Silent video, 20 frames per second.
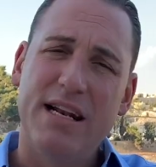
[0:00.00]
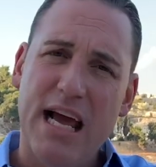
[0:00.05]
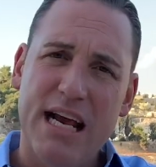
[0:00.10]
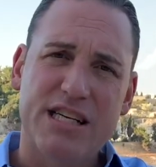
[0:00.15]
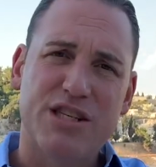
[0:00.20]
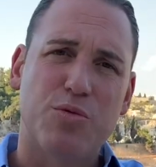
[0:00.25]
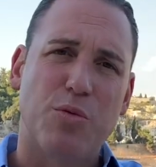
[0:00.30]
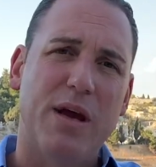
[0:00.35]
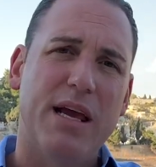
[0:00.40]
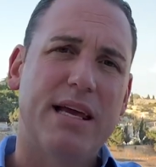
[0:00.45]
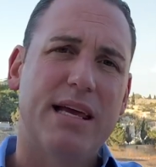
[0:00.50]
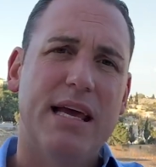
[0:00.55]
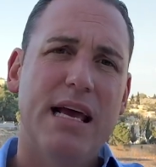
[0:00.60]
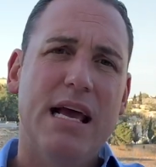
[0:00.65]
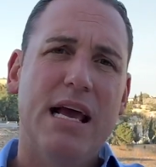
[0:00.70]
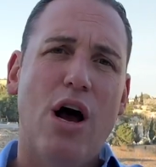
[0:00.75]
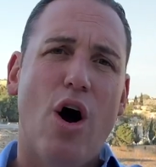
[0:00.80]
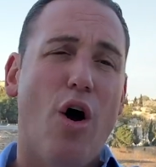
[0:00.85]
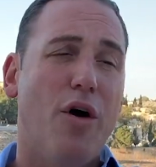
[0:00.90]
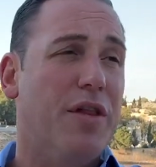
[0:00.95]
next week
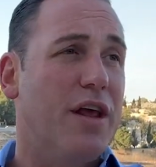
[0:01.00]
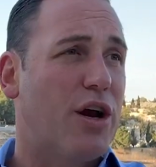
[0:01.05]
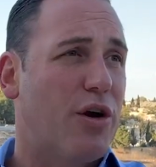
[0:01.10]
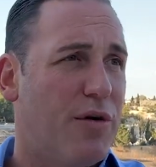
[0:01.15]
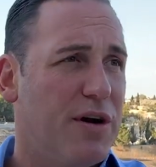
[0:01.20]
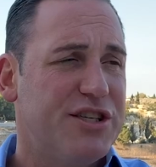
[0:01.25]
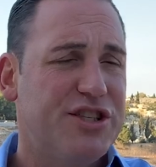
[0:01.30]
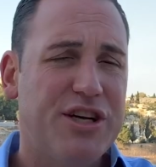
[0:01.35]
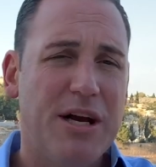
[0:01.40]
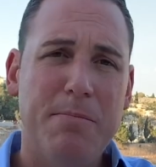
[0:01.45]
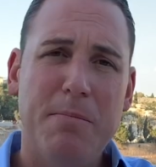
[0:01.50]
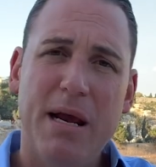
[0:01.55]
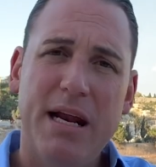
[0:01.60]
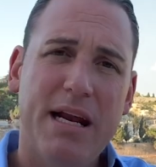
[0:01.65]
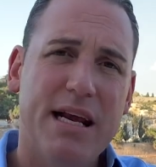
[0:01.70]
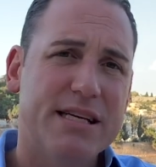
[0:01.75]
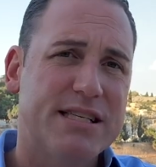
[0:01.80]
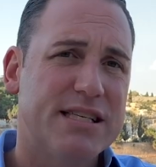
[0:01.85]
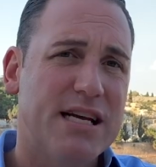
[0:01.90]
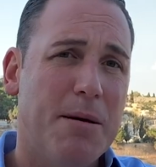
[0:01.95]
on the Christian
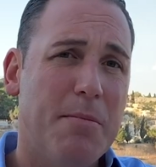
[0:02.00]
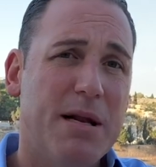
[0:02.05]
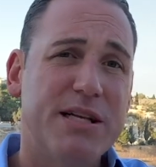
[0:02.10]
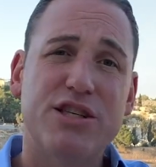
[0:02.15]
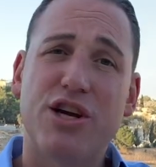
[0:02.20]
Media Summit.